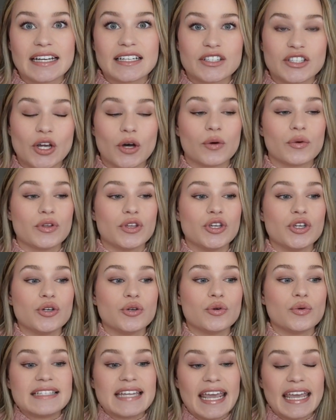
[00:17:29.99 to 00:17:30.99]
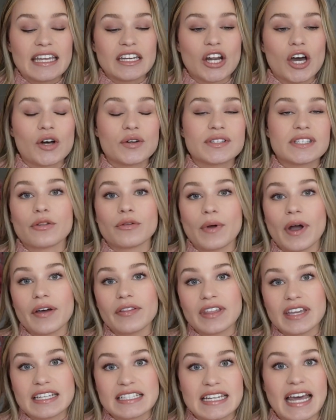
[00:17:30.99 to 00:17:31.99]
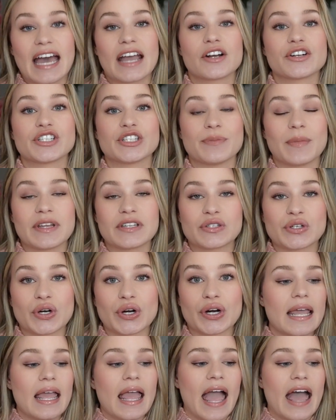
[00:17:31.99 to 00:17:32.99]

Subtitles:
So you take notes throughout the entire semester,